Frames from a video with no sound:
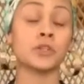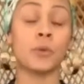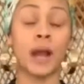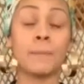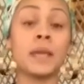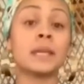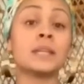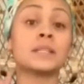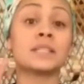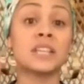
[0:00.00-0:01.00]
So when I'm
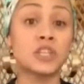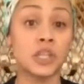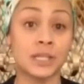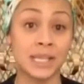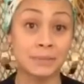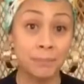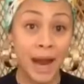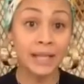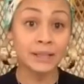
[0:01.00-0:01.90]
making decisions in my